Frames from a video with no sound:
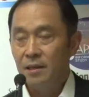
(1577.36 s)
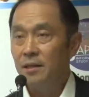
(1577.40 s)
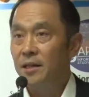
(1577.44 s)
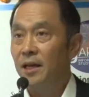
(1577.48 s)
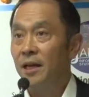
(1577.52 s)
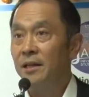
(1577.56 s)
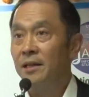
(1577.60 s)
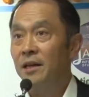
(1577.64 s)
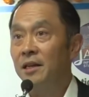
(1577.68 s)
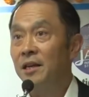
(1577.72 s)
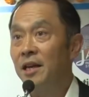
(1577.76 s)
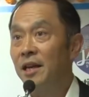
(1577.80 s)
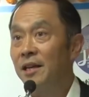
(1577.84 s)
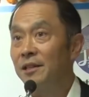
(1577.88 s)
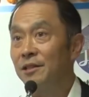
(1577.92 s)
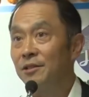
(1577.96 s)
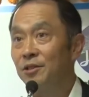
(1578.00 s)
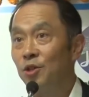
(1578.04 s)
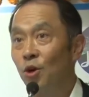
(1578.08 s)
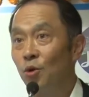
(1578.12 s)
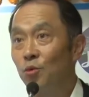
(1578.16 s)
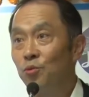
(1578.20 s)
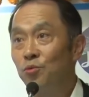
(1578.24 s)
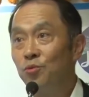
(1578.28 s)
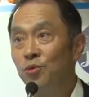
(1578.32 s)
and again,
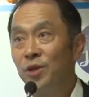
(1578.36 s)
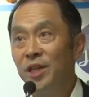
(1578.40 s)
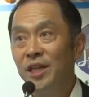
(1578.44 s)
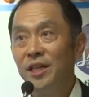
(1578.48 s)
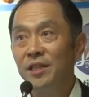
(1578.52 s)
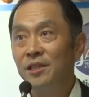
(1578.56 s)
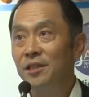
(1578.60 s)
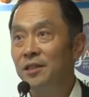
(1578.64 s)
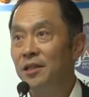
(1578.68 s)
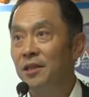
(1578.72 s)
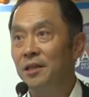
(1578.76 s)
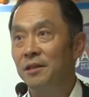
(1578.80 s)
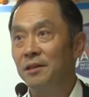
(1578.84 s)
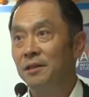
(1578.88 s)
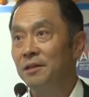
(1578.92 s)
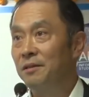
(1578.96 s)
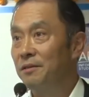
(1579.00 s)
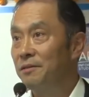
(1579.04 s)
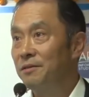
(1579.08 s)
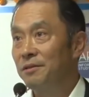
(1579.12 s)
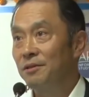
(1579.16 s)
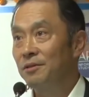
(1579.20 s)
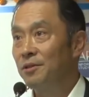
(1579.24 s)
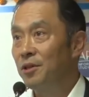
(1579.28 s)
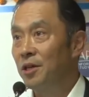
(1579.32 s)
don't read the,
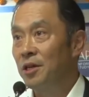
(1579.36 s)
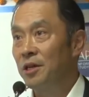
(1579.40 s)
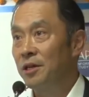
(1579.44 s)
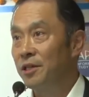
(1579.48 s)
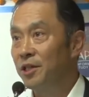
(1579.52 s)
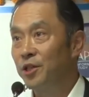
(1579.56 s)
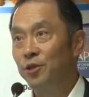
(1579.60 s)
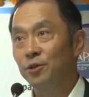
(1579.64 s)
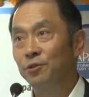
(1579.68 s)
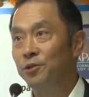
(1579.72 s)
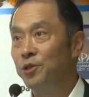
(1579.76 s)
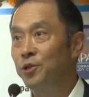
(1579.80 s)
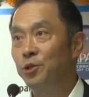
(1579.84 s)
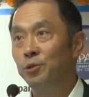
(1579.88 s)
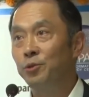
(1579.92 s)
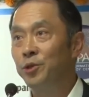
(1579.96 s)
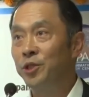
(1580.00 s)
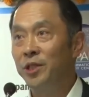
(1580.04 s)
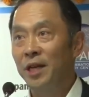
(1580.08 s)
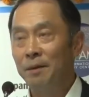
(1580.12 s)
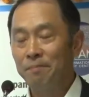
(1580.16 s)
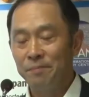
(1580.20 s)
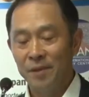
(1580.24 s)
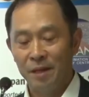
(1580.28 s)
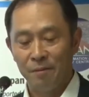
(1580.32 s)
the you, you will
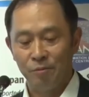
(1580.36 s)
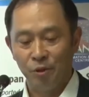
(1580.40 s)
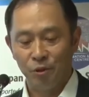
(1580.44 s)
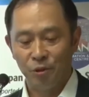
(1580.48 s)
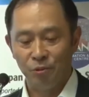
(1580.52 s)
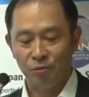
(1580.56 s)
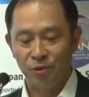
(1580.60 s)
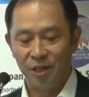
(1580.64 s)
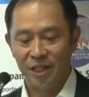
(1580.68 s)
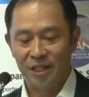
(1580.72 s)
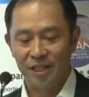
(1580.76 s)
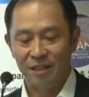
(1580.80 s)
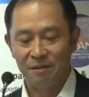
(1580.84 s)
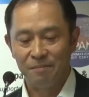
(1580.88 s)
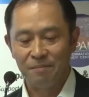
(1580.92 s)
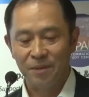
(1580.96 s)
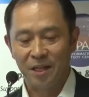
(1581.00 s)
not be able to read it.